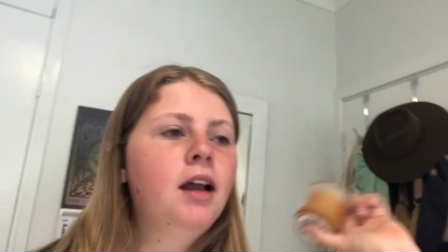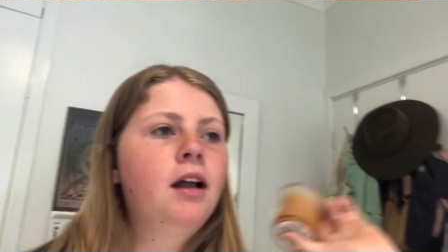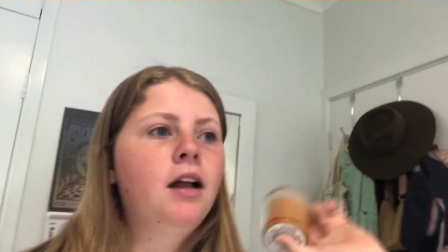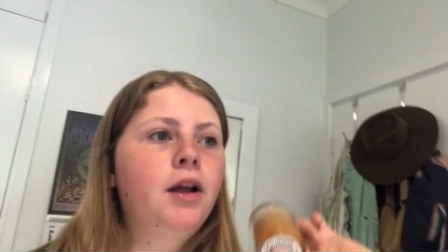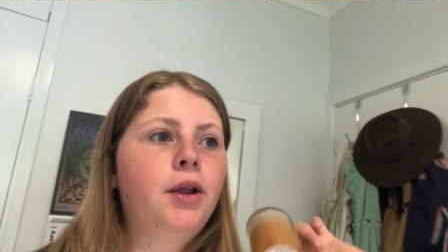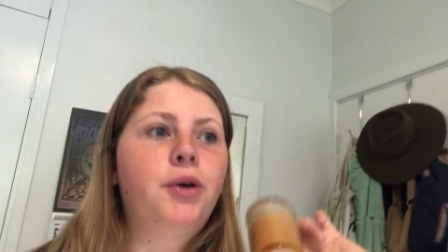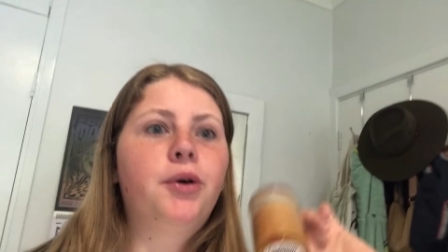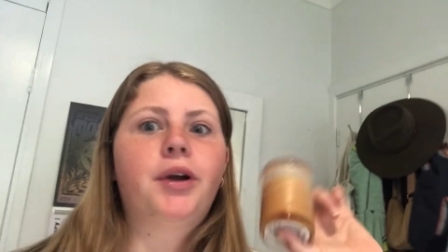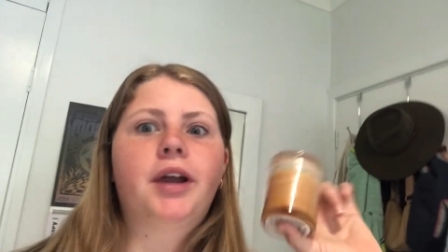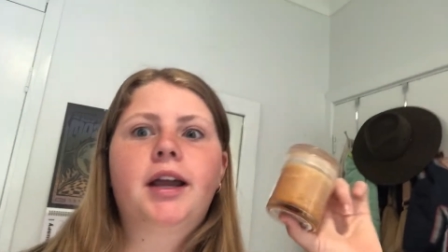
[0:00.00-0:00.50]

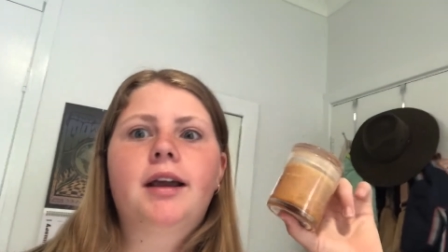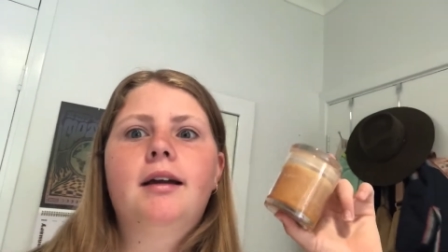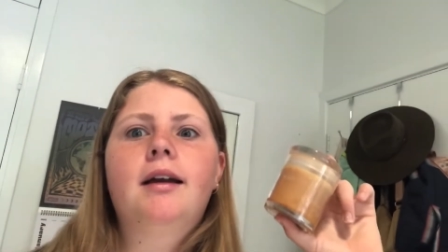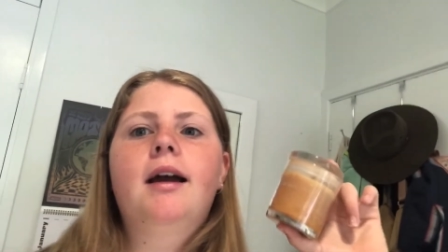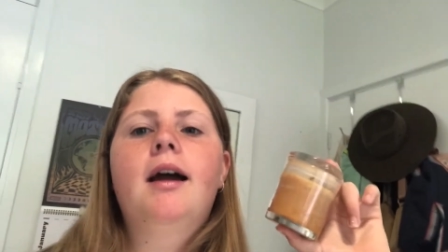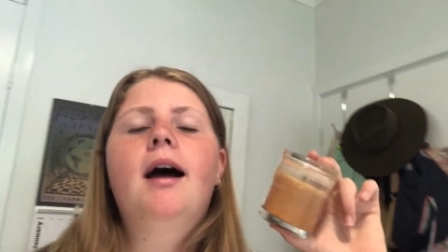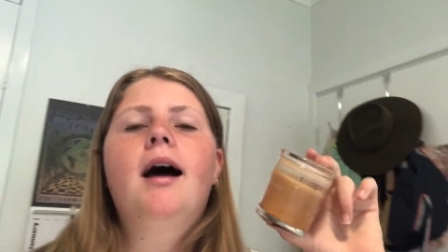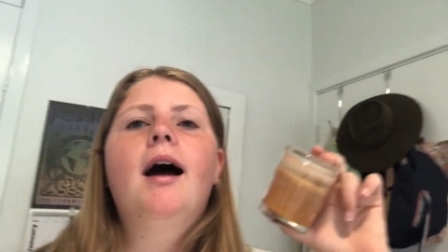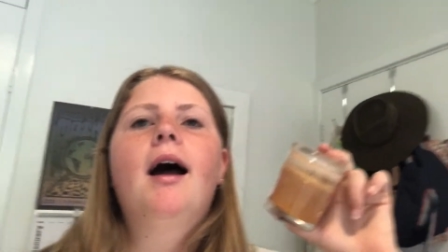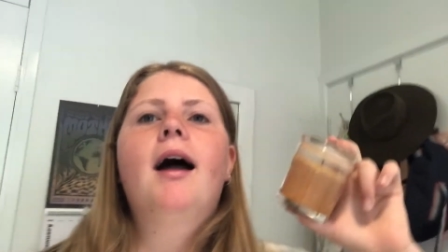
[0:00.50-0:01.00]
annoying
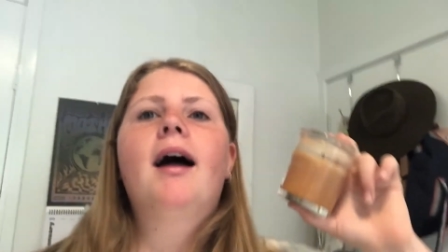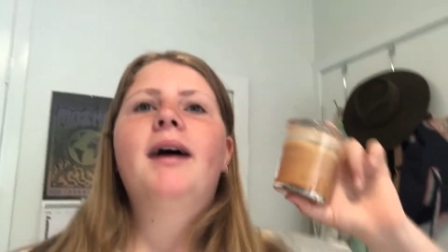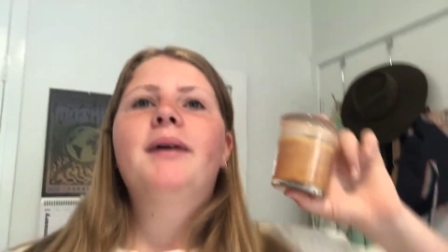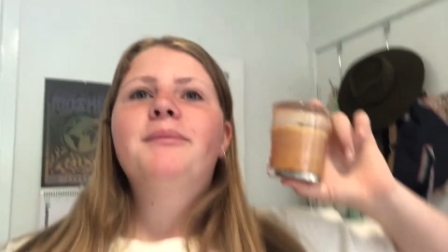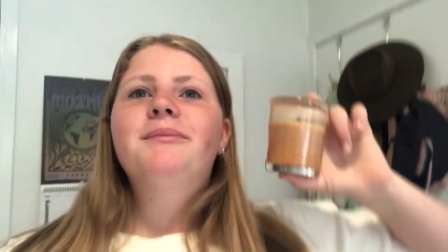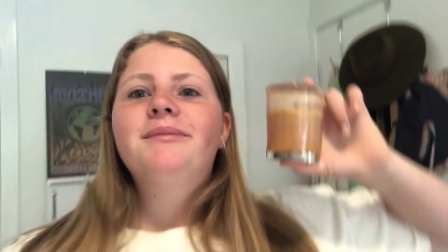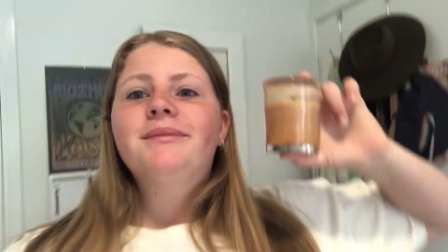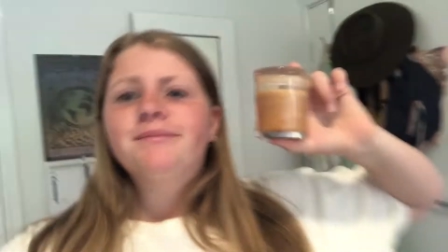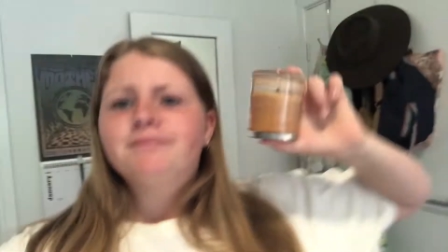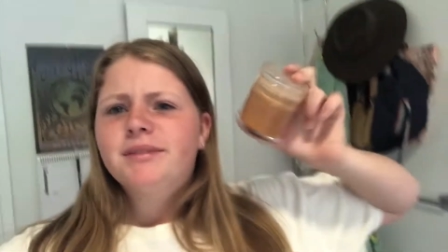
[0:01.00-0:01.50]

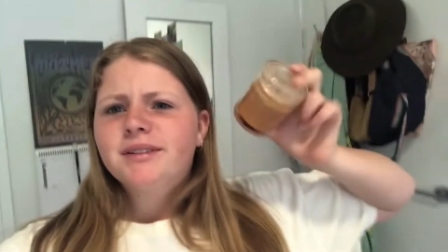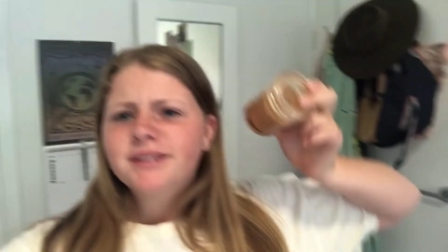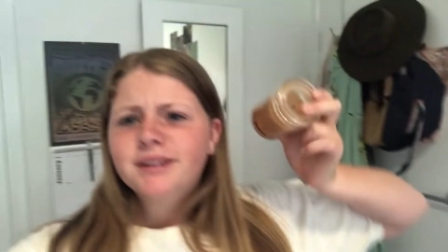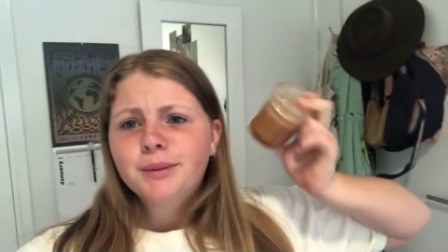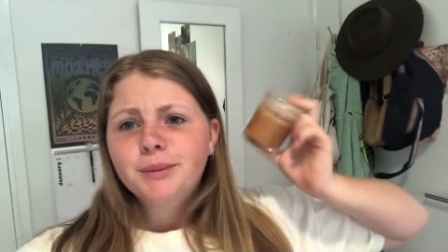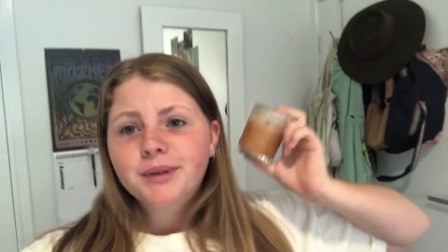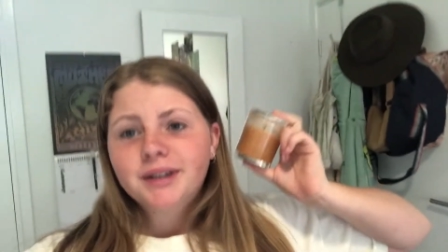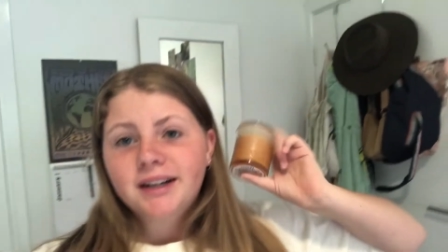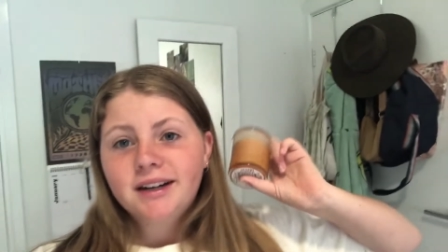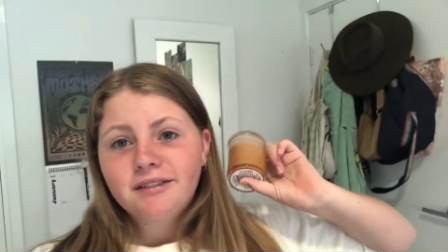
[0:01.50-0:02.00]
um, but
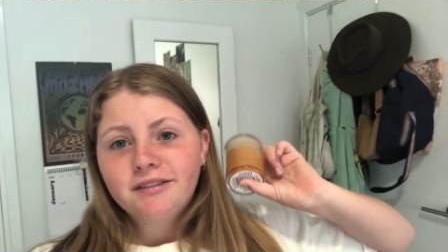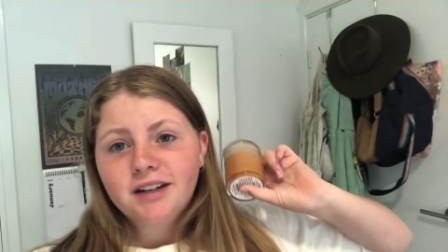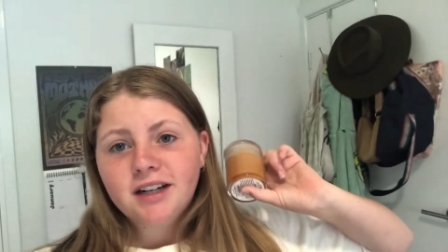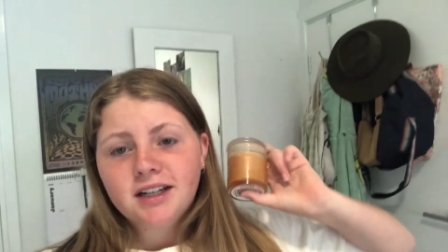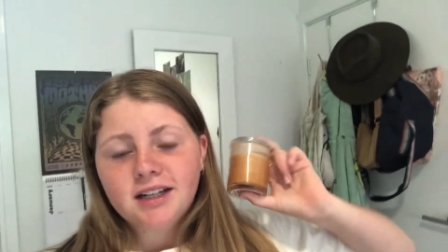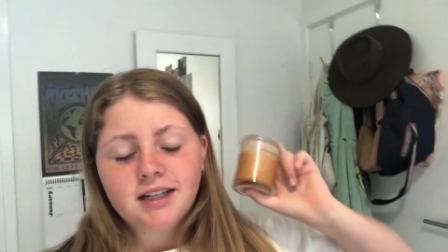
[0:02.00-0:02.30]
then we can't find